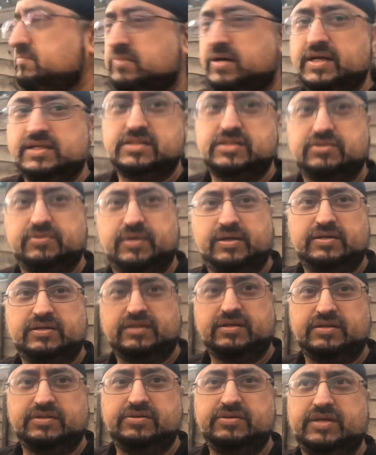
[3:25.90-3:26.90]
mind to it,
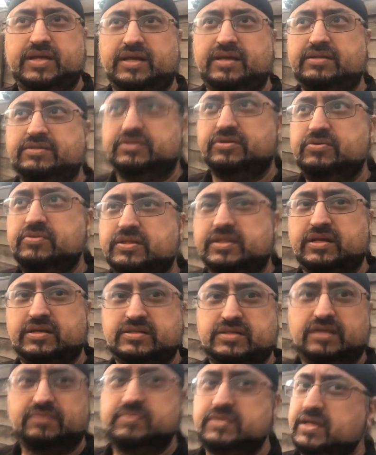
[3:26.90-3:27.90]
you can do
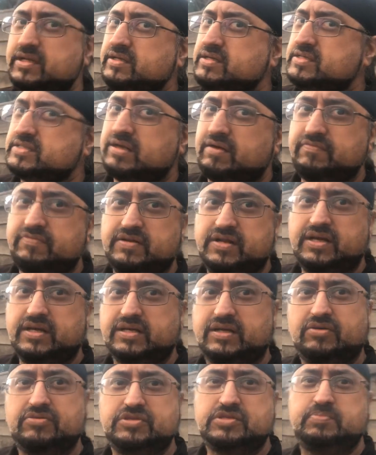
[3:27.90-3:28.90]
things. And I'm telling you something now,
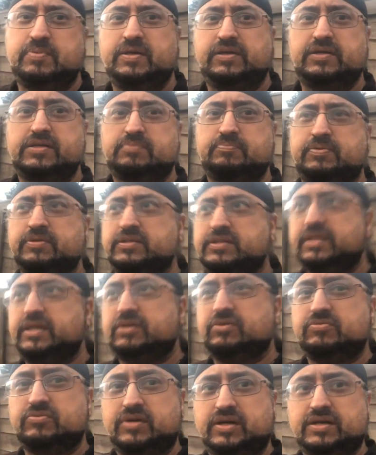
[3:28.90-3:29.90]
Go Speakers put the
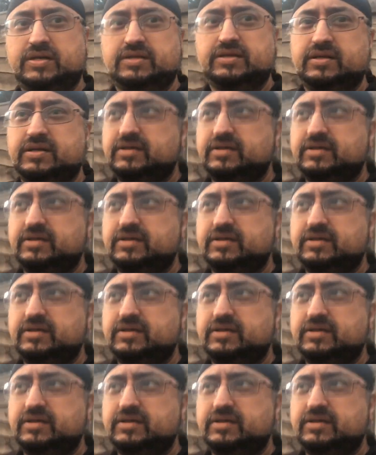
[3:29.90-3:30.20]
corner.